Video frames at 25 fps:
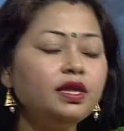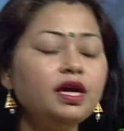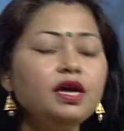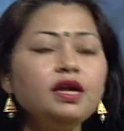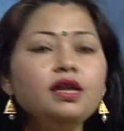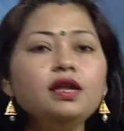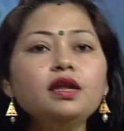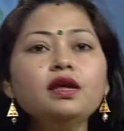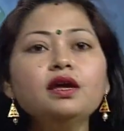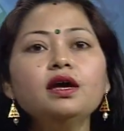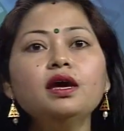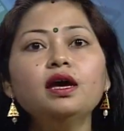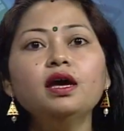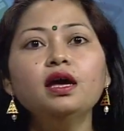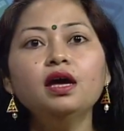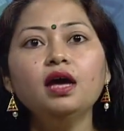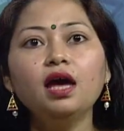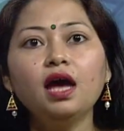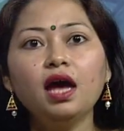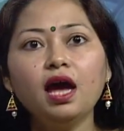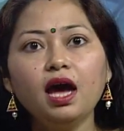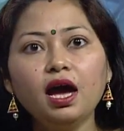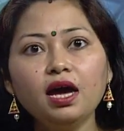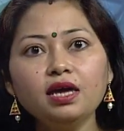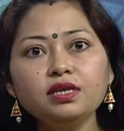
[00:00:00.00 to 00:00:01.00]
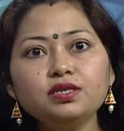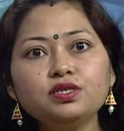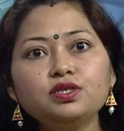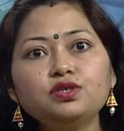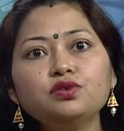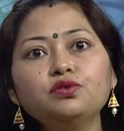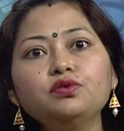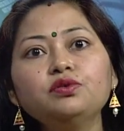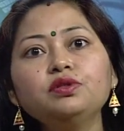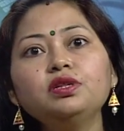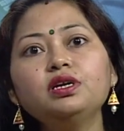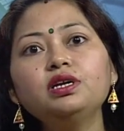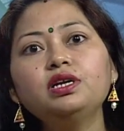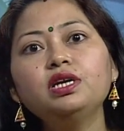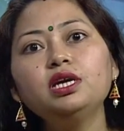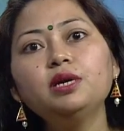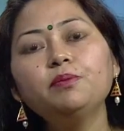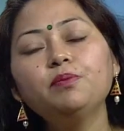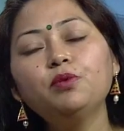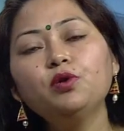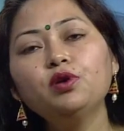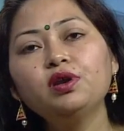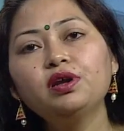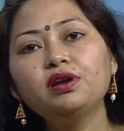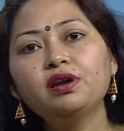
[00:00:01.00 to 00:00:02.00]
Then as soon the
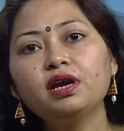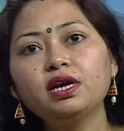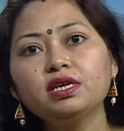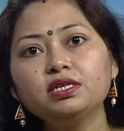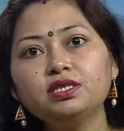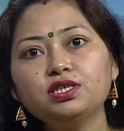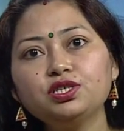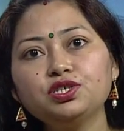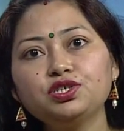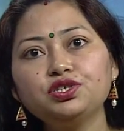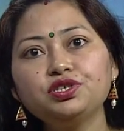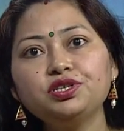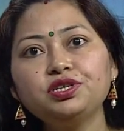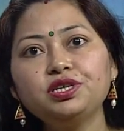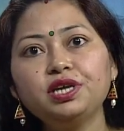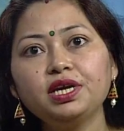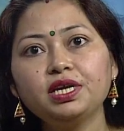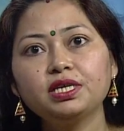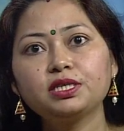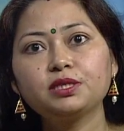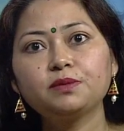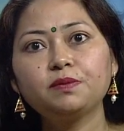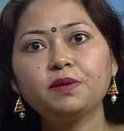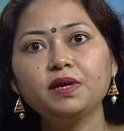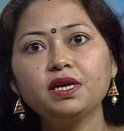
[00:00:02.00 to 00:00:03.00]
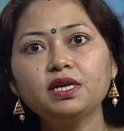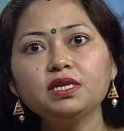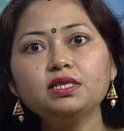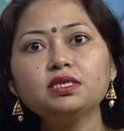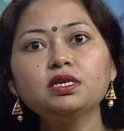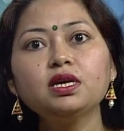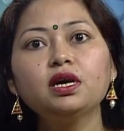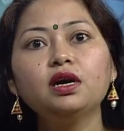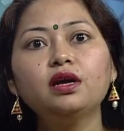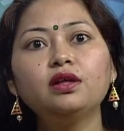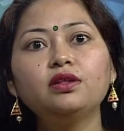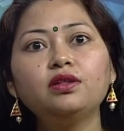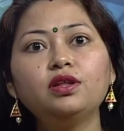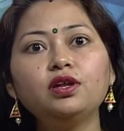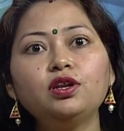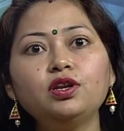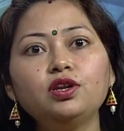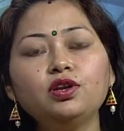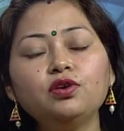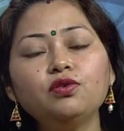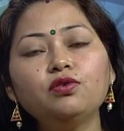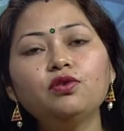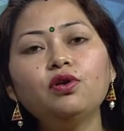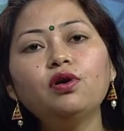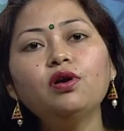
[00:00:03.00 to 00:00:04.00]
depolarization takes place, the
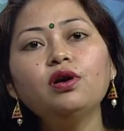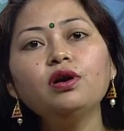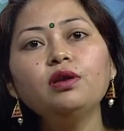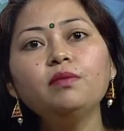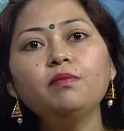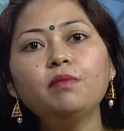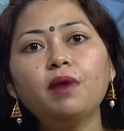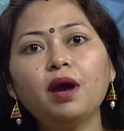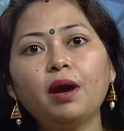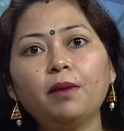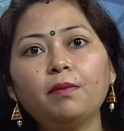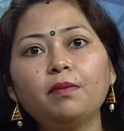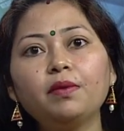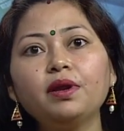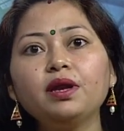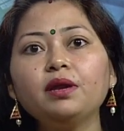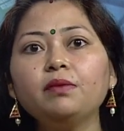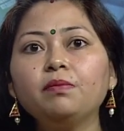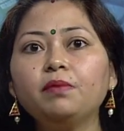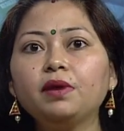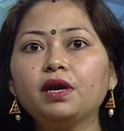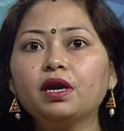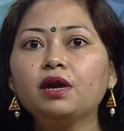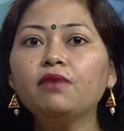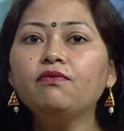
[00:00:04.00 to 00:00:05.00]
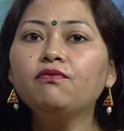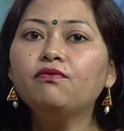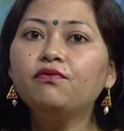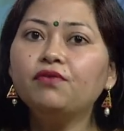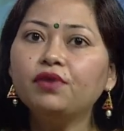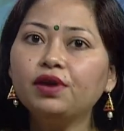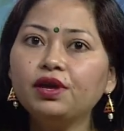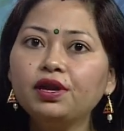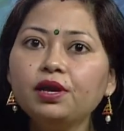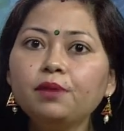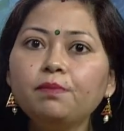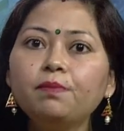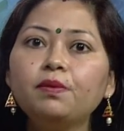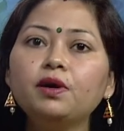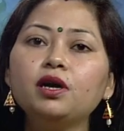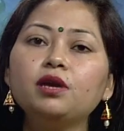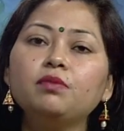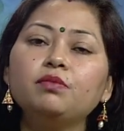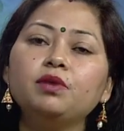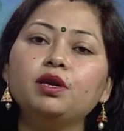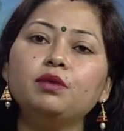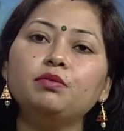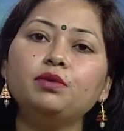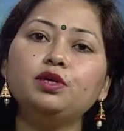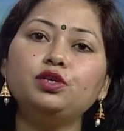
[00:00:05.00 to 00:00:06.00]
neuron membrane become very
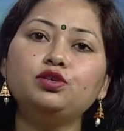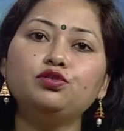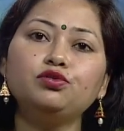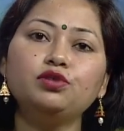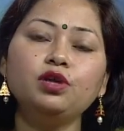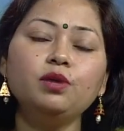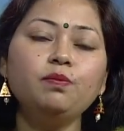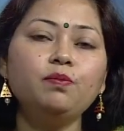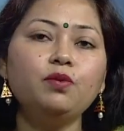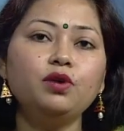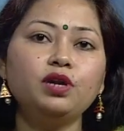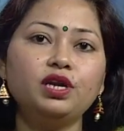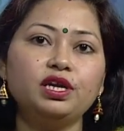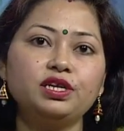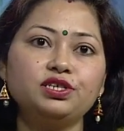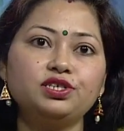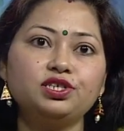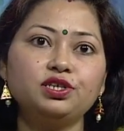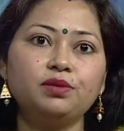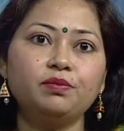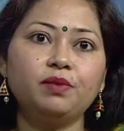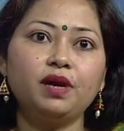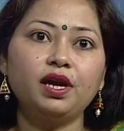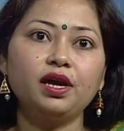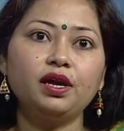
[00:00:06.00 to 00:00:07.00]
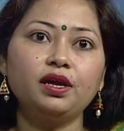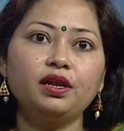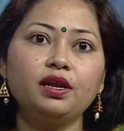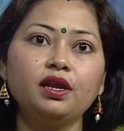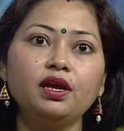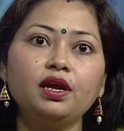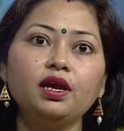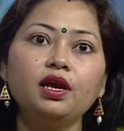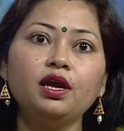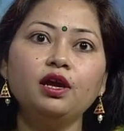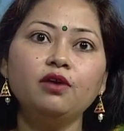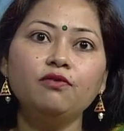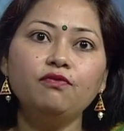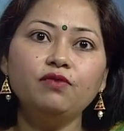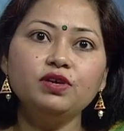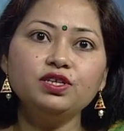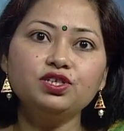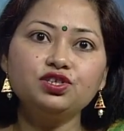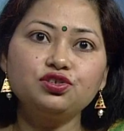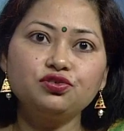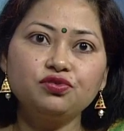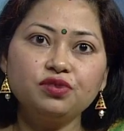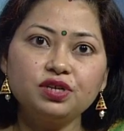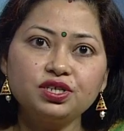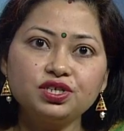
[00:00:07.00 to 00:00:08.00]
permeable to the potassium ion
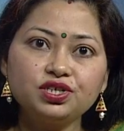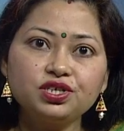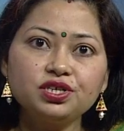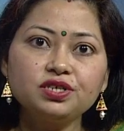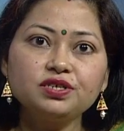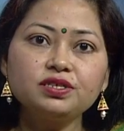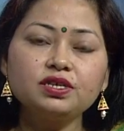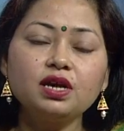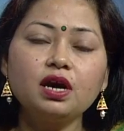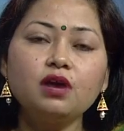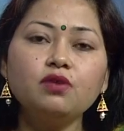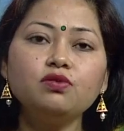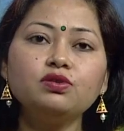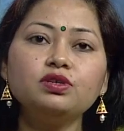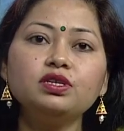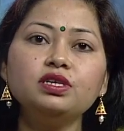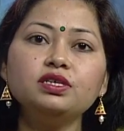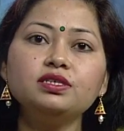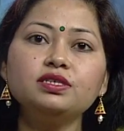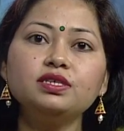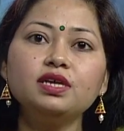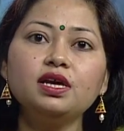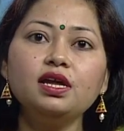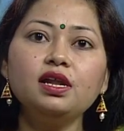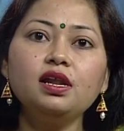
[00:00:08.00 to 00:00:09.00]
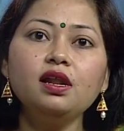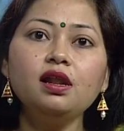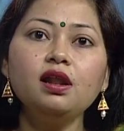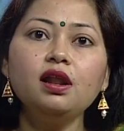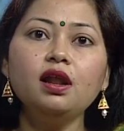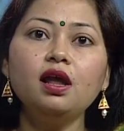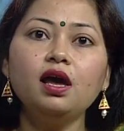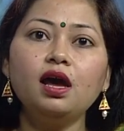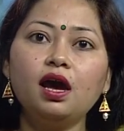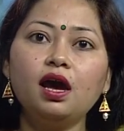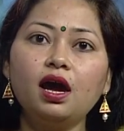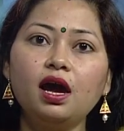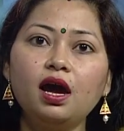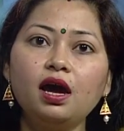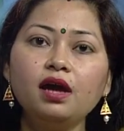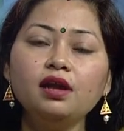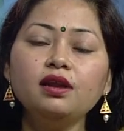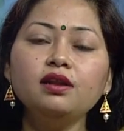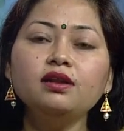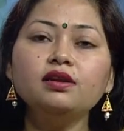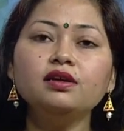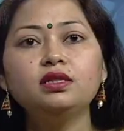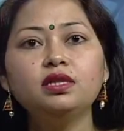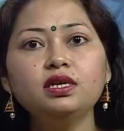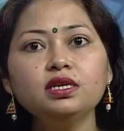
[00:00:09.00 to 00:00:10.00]
which rushes out the cell and
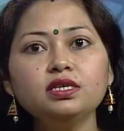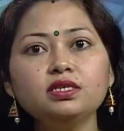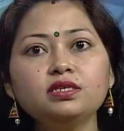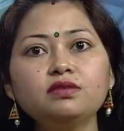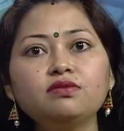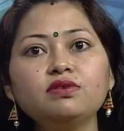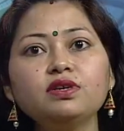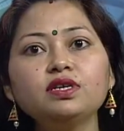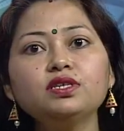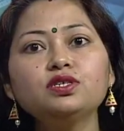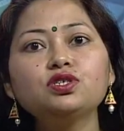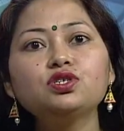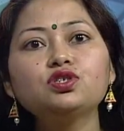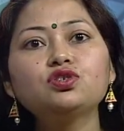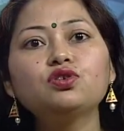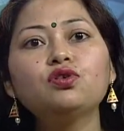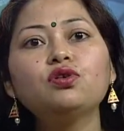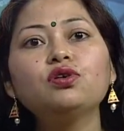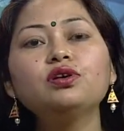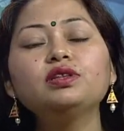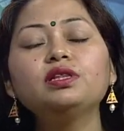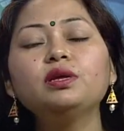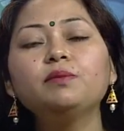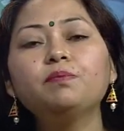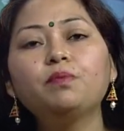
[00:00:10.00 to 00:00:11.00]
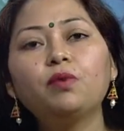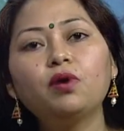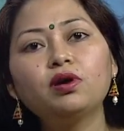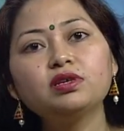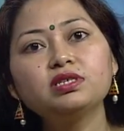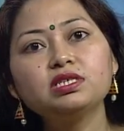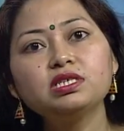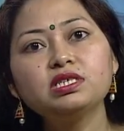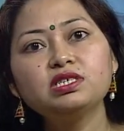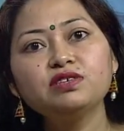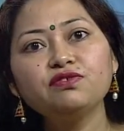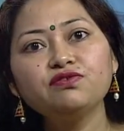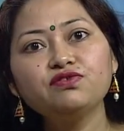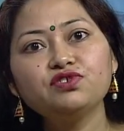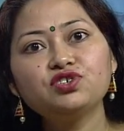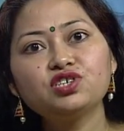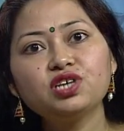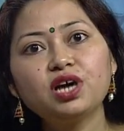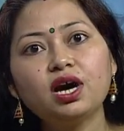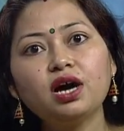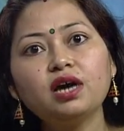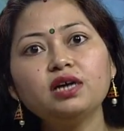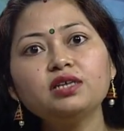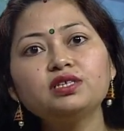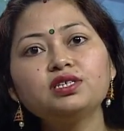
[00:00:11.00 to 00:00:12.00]
this restore the positive
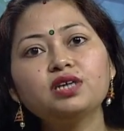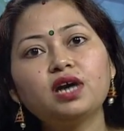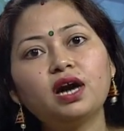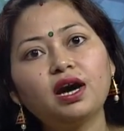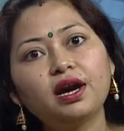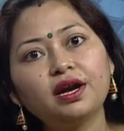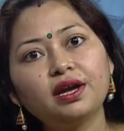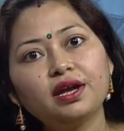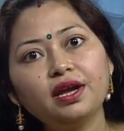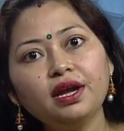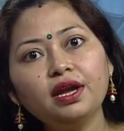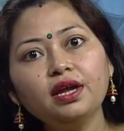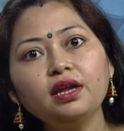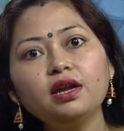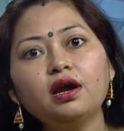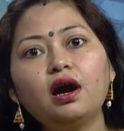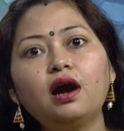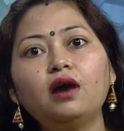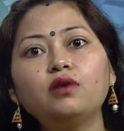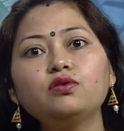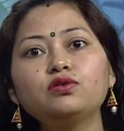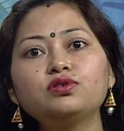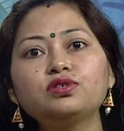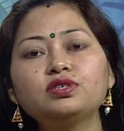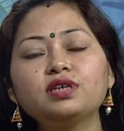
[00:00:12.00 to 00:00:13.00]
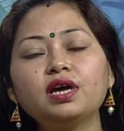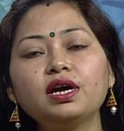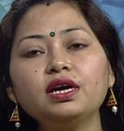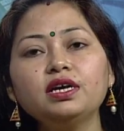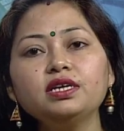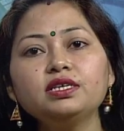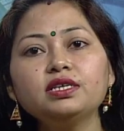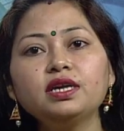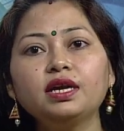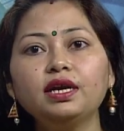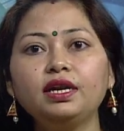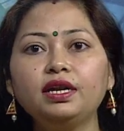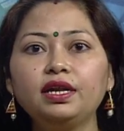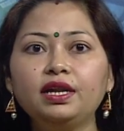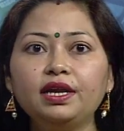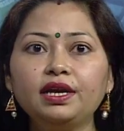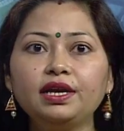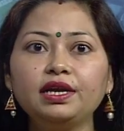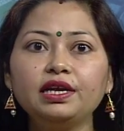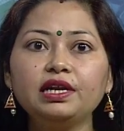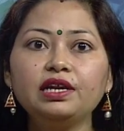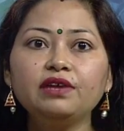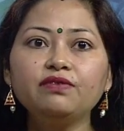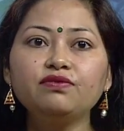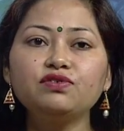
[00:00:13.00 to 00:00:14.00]
charge again outside and
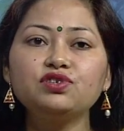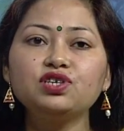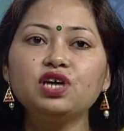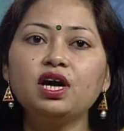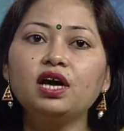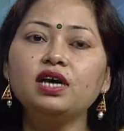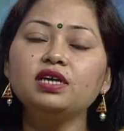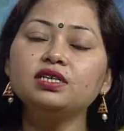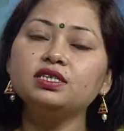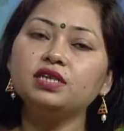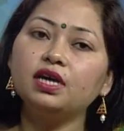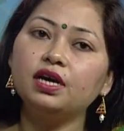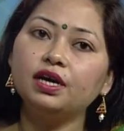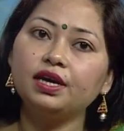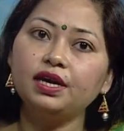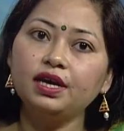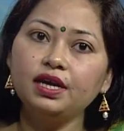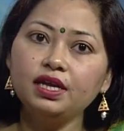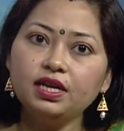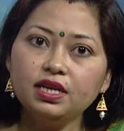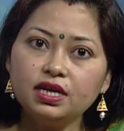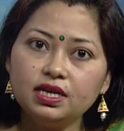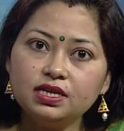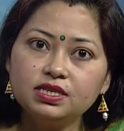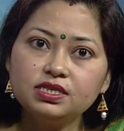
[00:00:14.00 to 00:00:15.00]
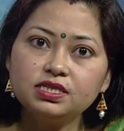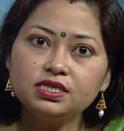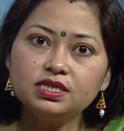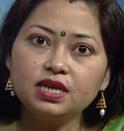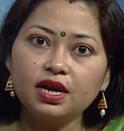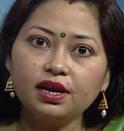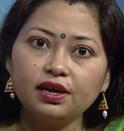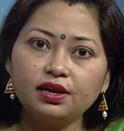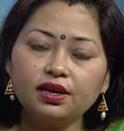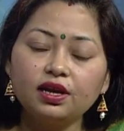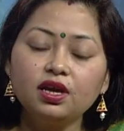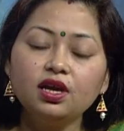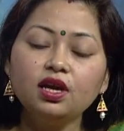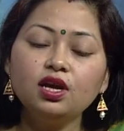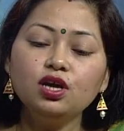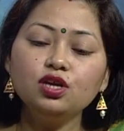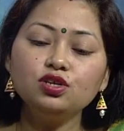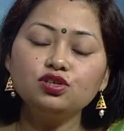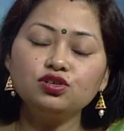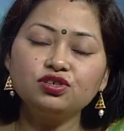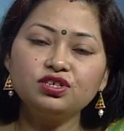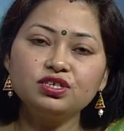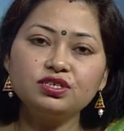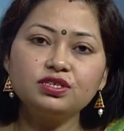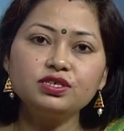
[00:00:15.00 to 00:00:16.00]
negative charge again inside.
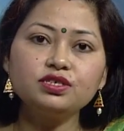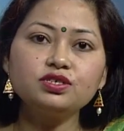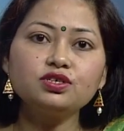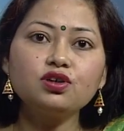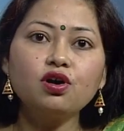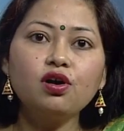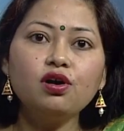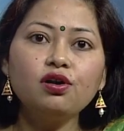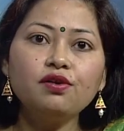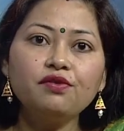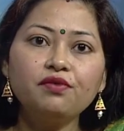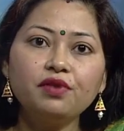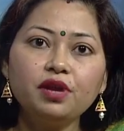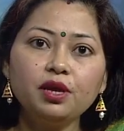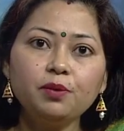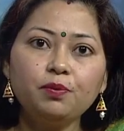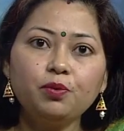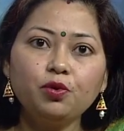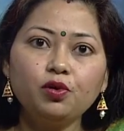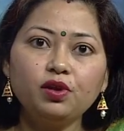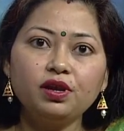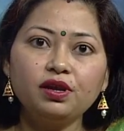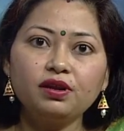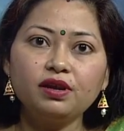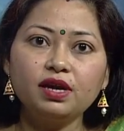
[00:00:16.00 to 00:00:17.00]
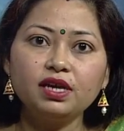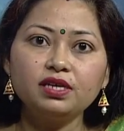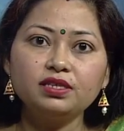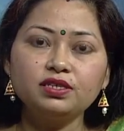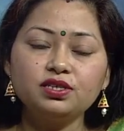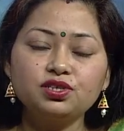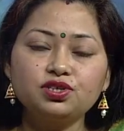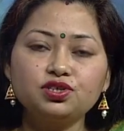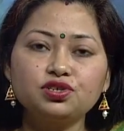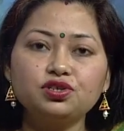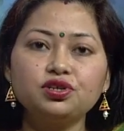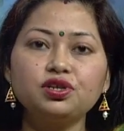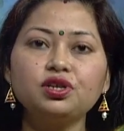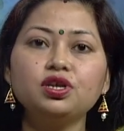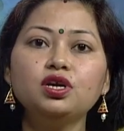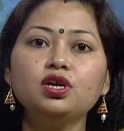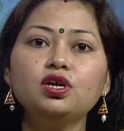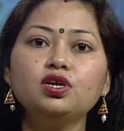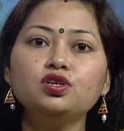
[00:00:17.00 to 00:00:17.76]
So, this is called repolarization.